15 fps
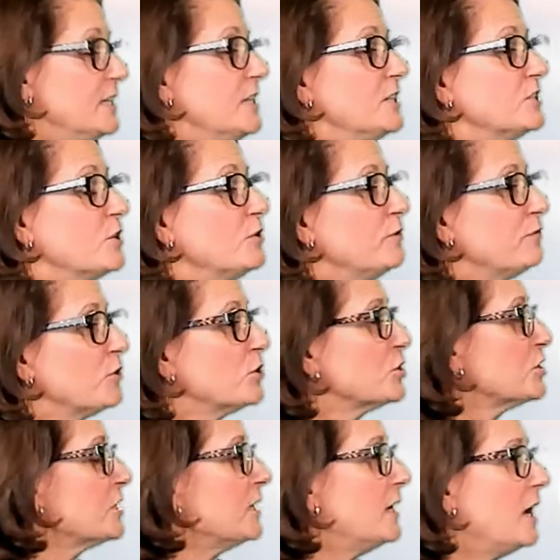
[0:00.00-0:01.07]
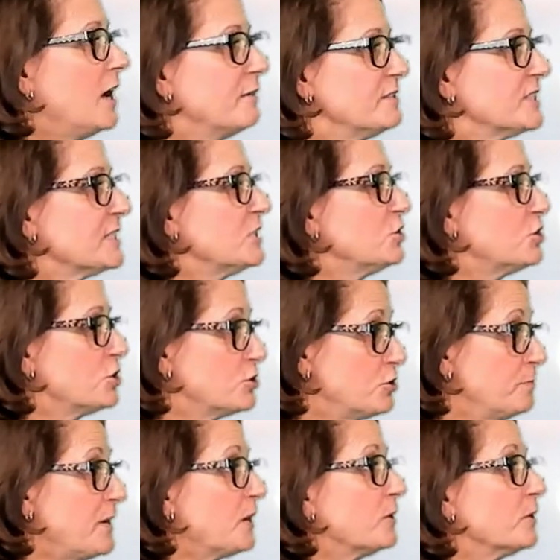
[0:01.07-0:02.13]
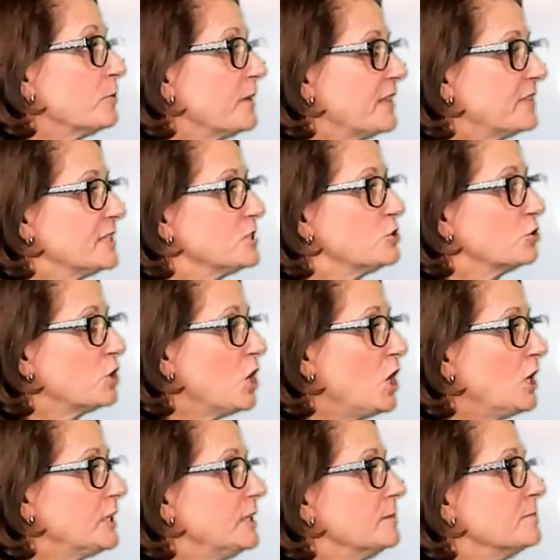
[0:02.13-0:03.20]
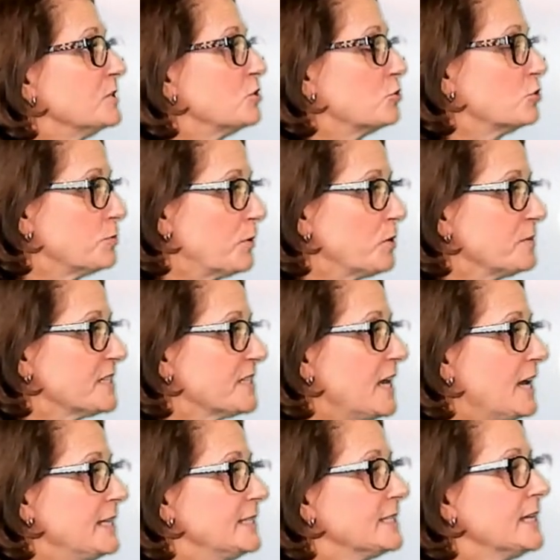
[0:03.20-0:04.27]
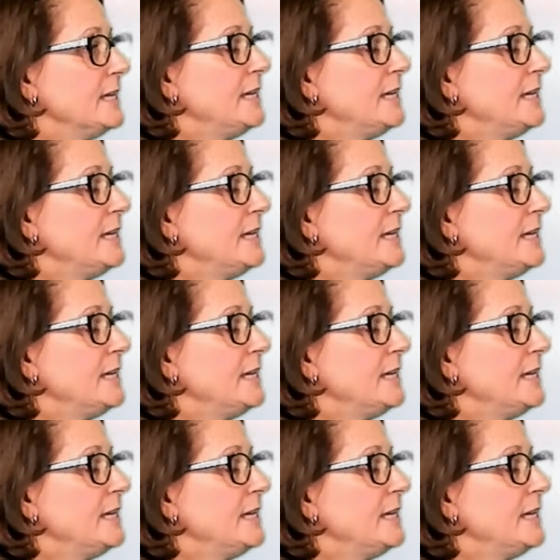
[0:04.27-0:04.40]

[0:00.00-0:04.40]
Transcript: So the first obviously is just your barrier methods, your condoms, your spermicides.